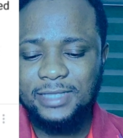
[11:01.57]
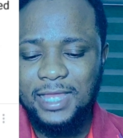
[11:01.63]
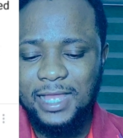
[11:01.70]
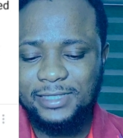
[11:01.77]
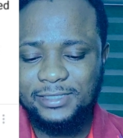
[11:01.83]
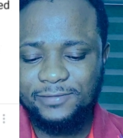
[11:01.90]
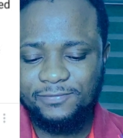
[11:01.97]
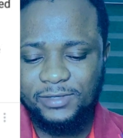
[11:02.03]

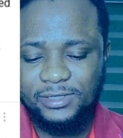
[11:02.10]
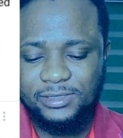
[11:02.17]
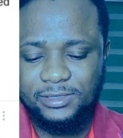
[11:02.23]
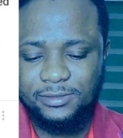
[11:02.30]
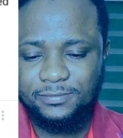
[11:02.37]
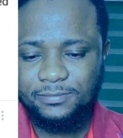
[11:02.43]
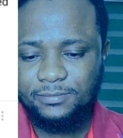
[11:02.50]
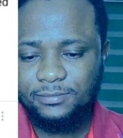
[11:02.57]
activist
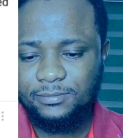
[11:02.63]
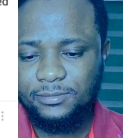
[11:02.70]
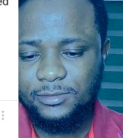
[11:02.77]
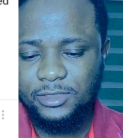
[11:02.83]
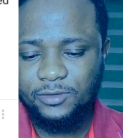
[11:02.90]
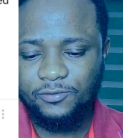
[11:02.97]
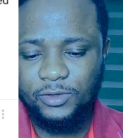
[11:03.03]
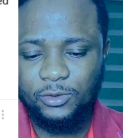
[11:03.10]

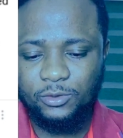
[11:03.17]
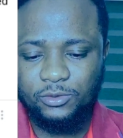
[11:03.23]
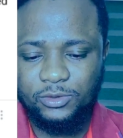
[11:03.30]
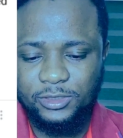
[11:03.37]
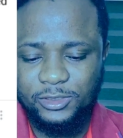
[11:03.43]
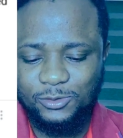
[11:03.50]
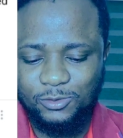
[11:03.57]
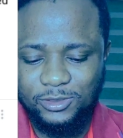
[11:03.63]
Reno.
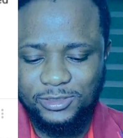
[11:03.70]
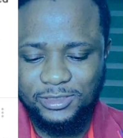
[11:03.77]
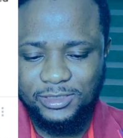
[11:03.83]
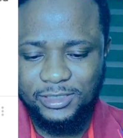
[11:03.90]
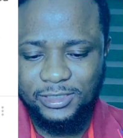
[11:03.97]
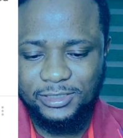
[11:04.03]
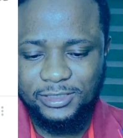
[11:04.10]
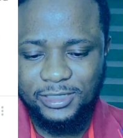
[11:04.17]
This is what
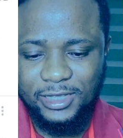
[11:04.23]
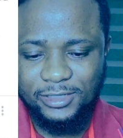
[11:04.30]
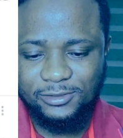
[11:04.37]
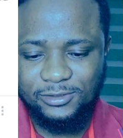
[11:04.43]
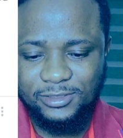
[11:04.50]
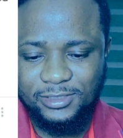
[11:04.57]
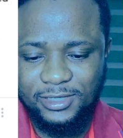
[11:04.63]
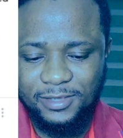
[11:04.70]
she has to
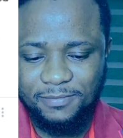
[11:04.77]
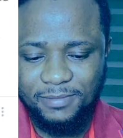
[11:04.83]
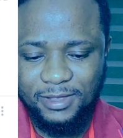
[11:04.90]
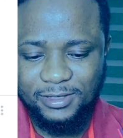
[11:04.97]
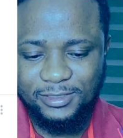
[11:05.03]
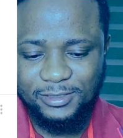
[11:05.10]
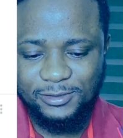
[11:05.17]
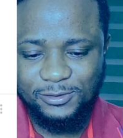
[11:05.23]
say
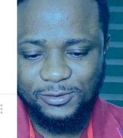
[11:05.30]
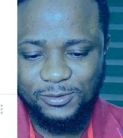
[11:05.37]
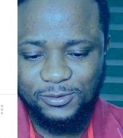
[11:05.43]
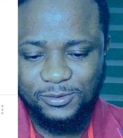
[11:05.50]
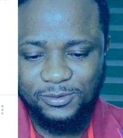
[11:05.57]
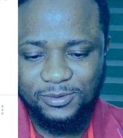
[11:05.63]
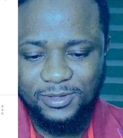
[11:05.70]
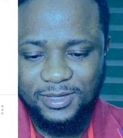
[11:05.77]
about this
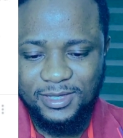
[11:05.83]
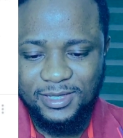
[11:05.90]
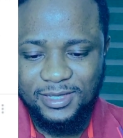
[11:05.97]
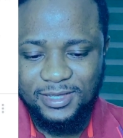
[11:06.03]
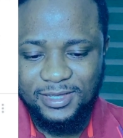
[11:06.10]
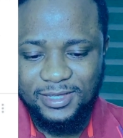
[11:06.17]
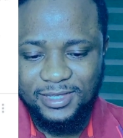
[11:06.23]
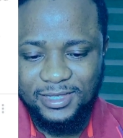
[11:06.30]
whole
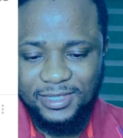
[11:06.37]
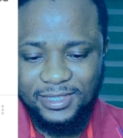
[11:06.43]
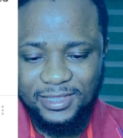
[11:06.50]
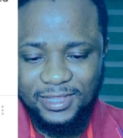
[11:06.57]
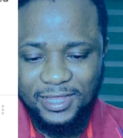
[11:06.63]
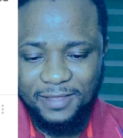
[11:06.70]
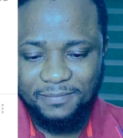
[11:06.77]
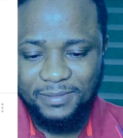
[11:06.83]

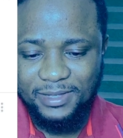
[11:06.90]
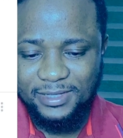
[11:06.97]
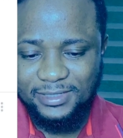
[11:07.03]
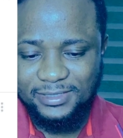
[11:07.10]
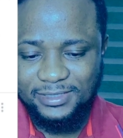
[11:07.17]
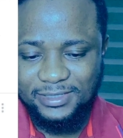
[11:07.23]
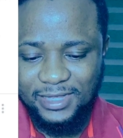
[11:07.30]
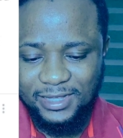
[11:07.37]
kidnap
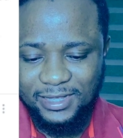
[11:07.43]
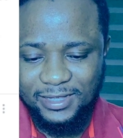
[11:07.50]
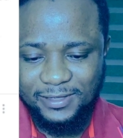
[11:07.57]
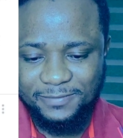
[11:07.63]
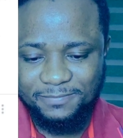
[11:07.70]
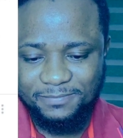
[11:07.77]
saga.